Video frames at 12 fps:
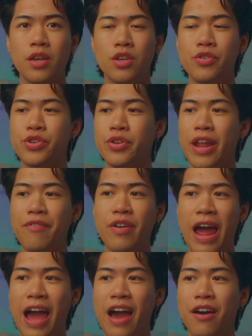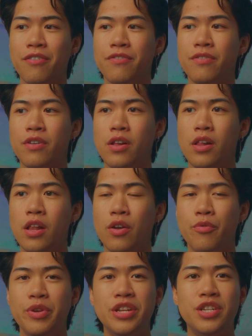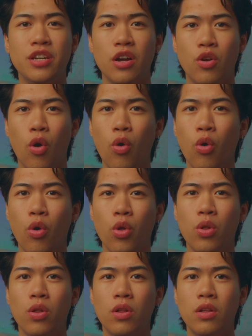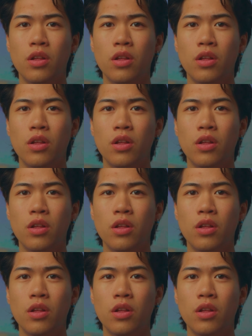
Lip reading: You should never have reaching a goal